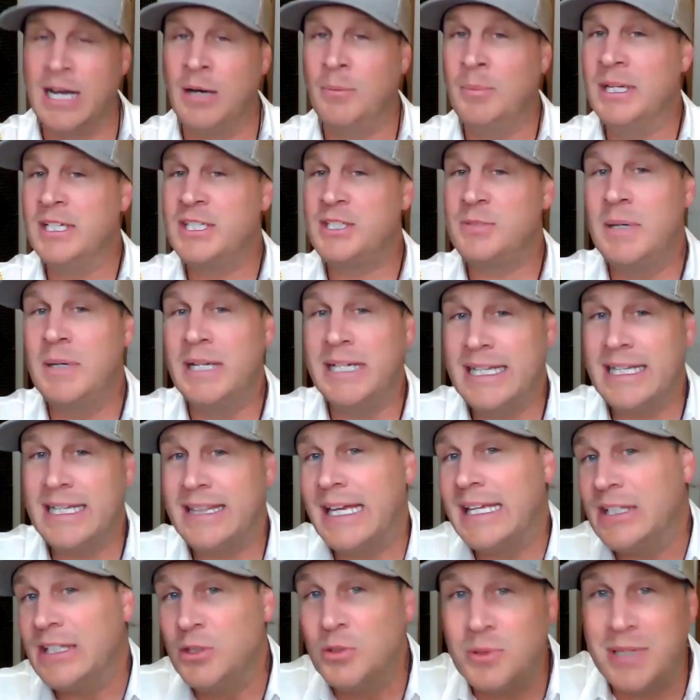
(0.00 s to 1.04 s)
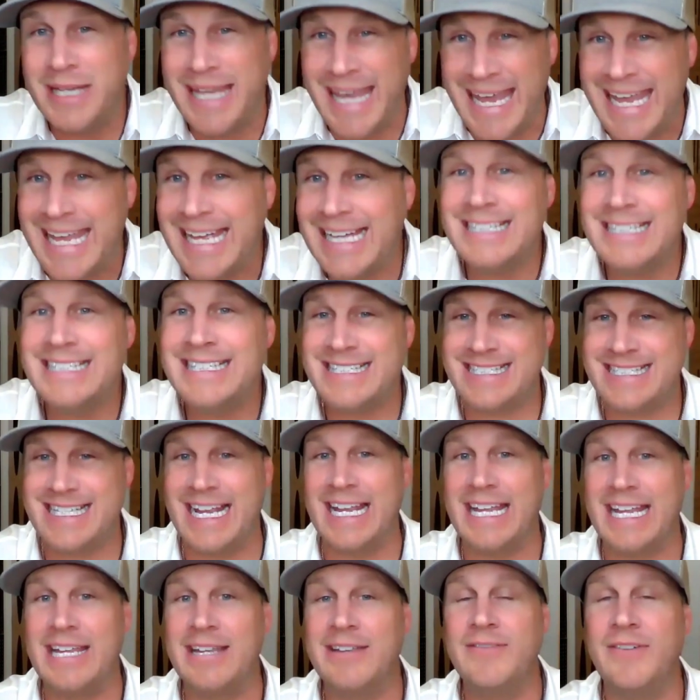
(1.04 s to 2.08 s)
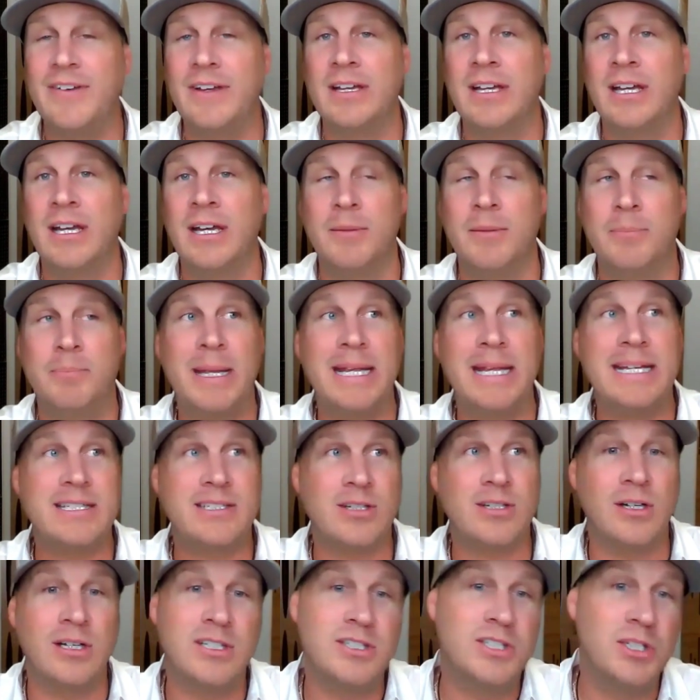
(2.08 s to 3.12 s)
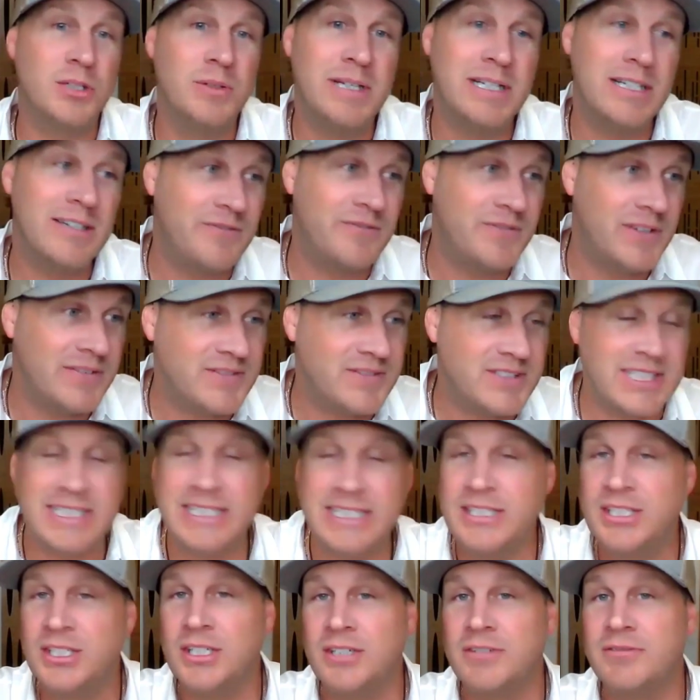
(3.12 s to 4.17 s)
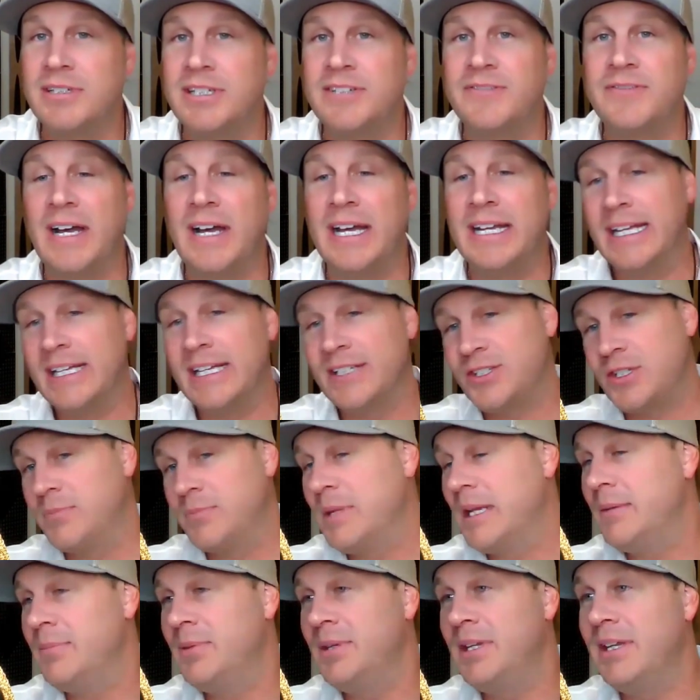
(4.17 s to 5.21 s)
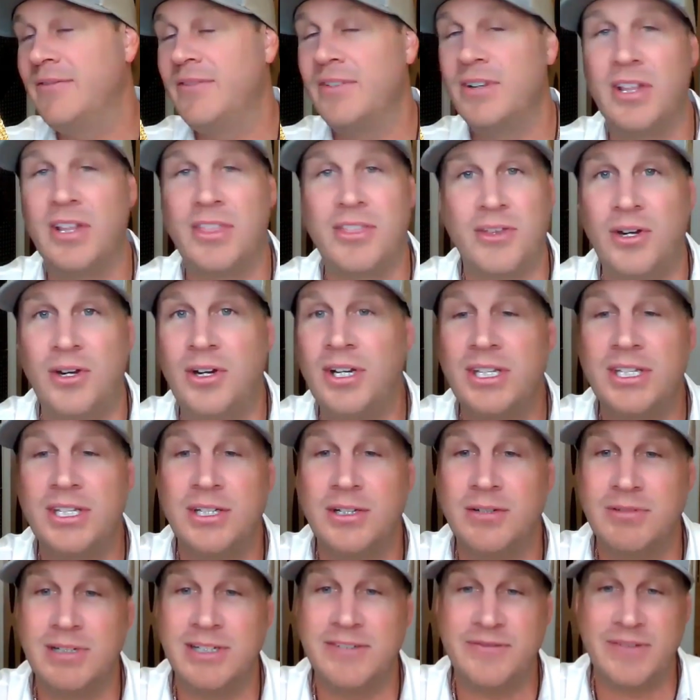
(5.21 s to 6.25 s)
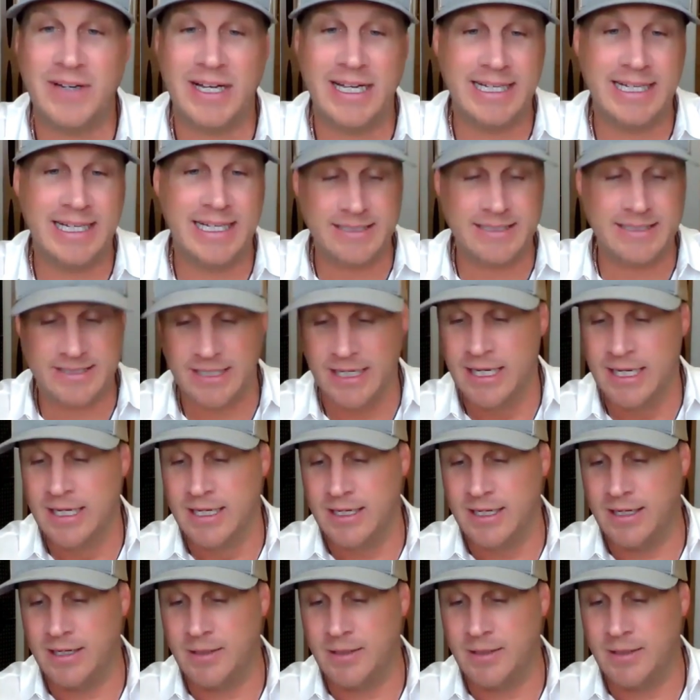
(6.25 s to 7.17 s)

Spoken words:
how much money that you can save based on doing a 15-year refinance or maybe even a 30-year refinance.